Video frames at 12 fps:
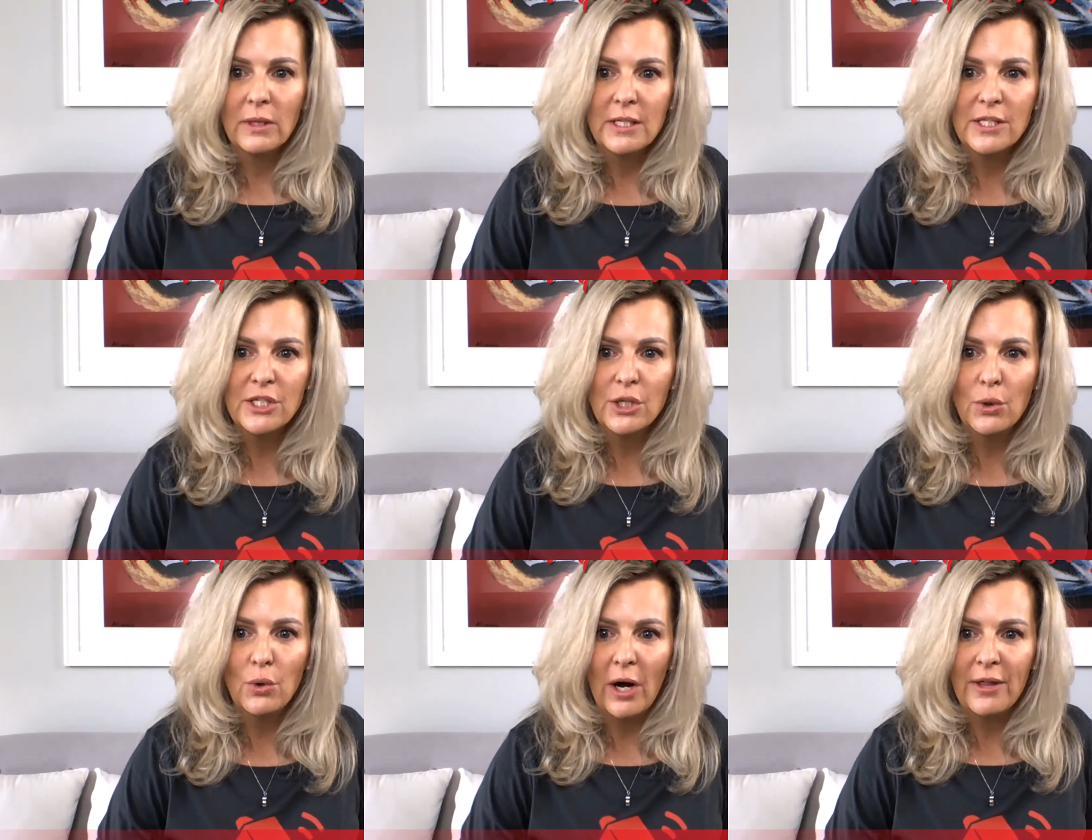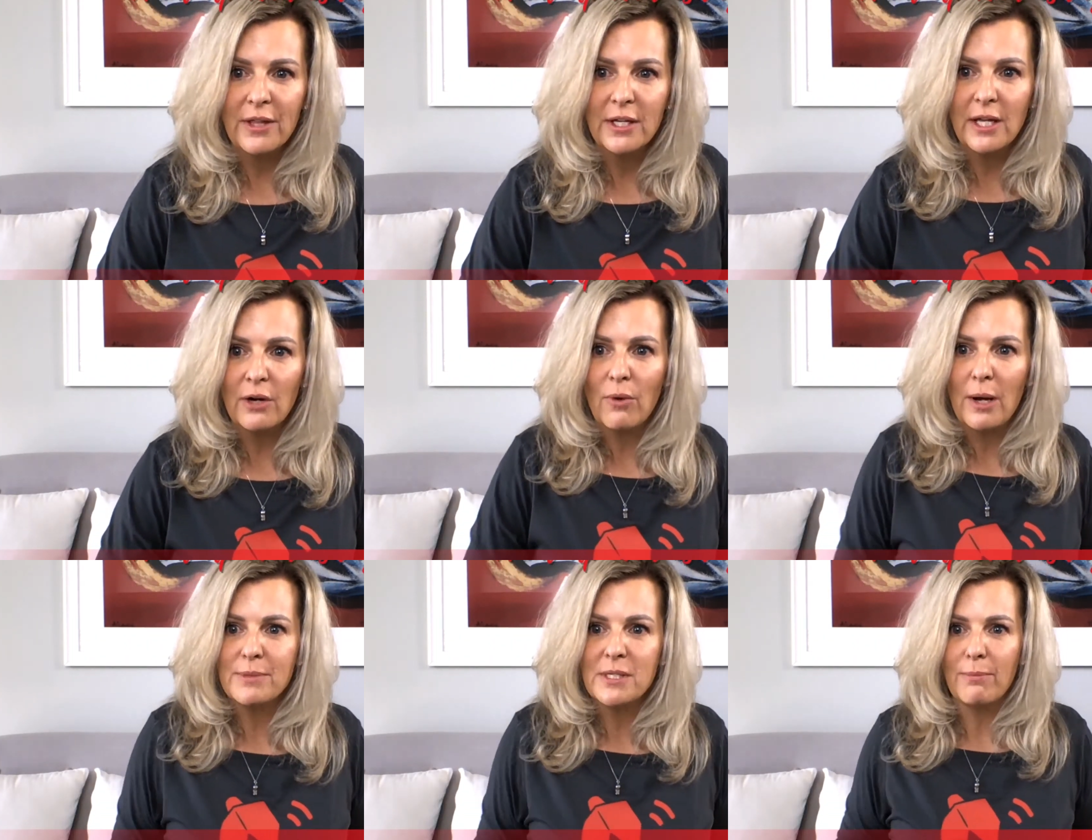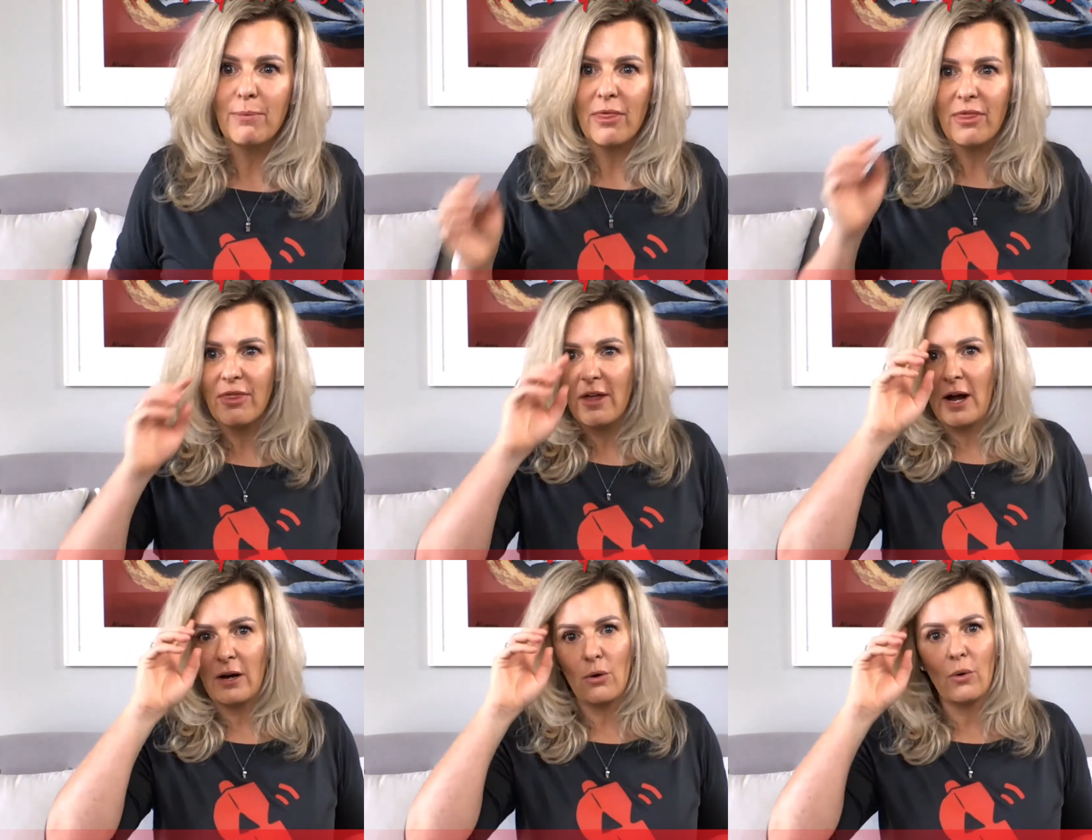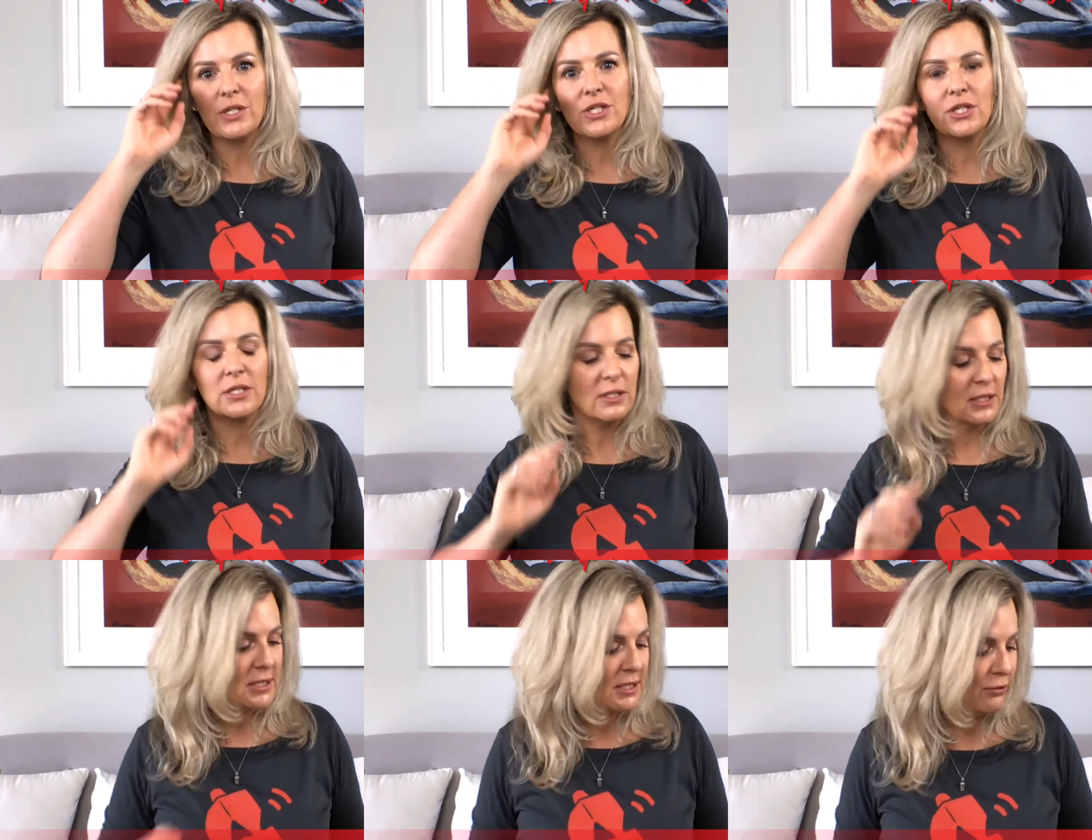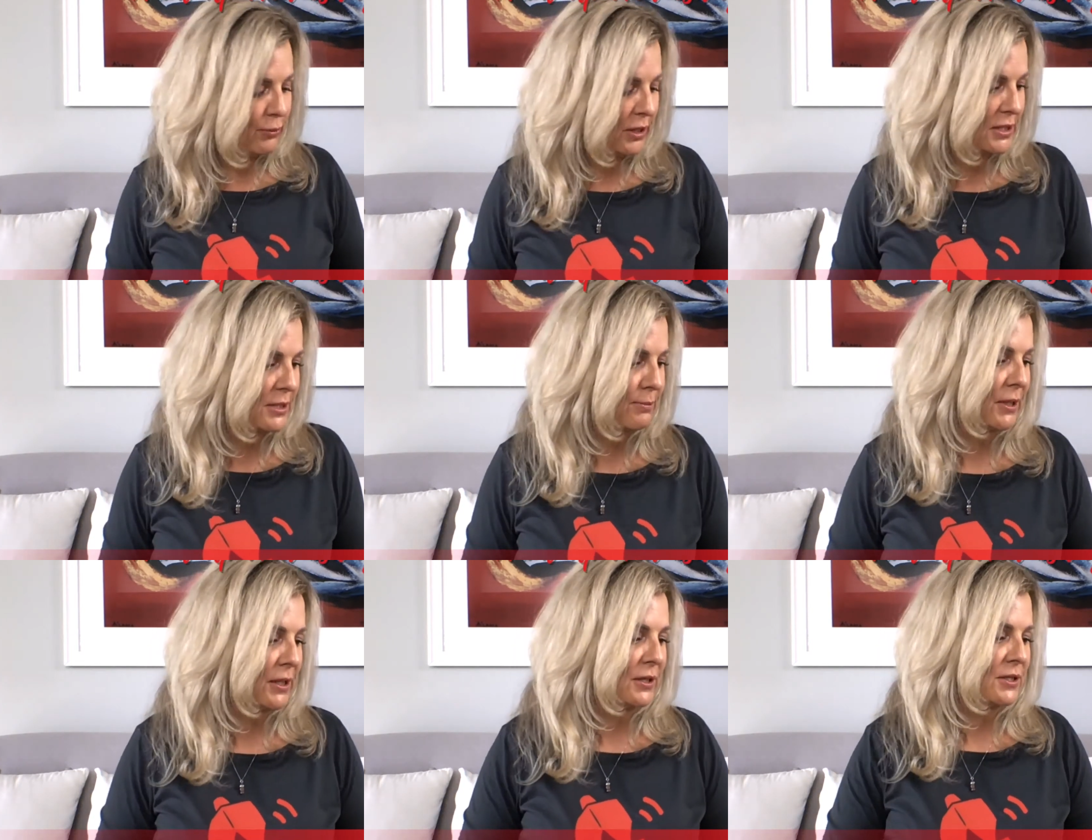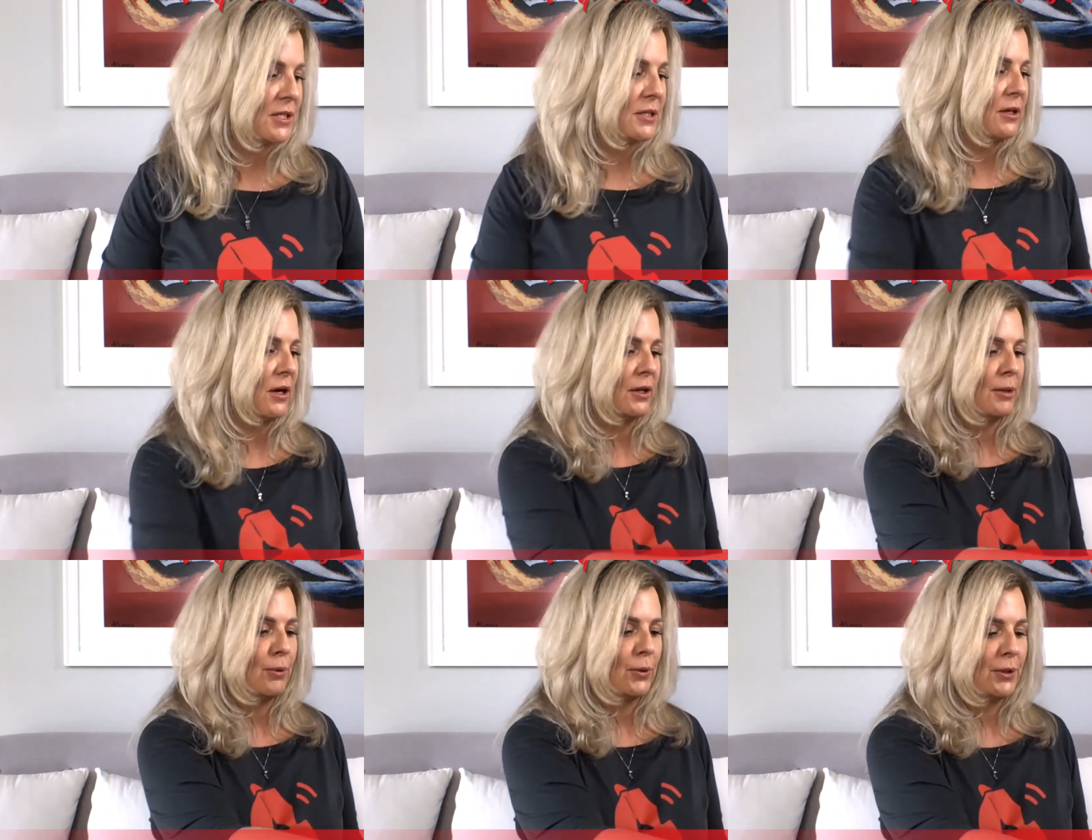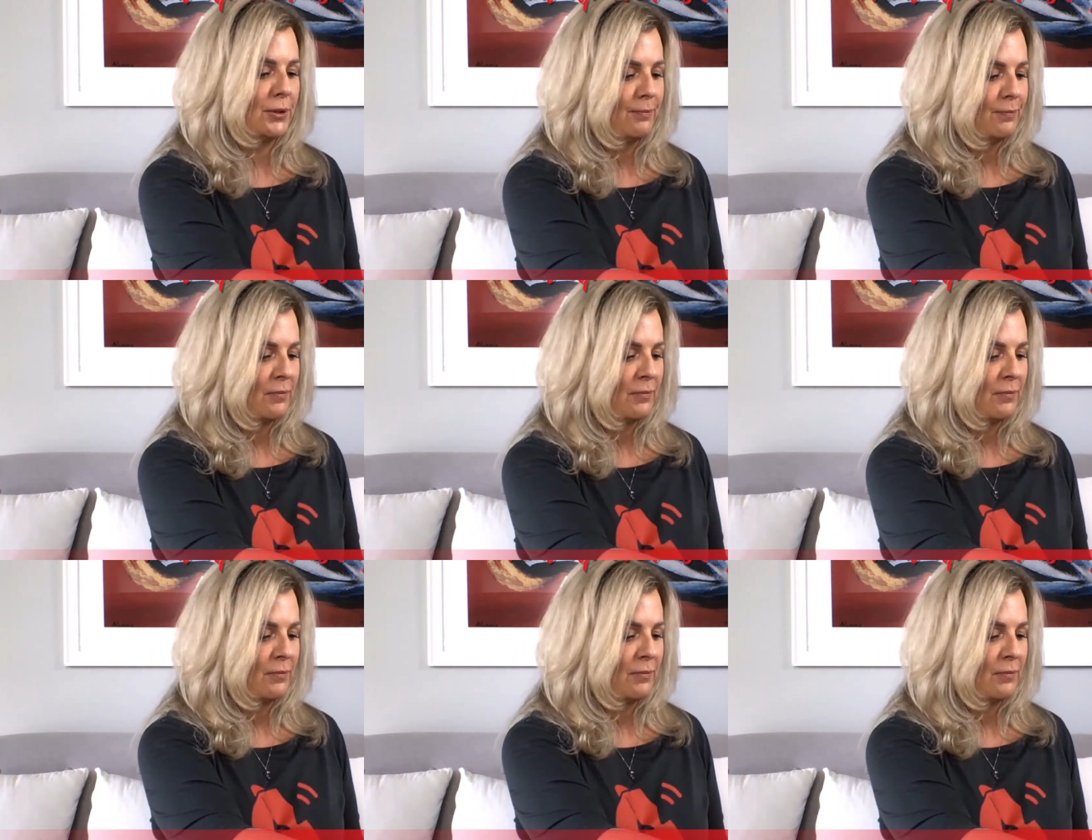So I think that wraps up that question. Let's see if we got something else on the board.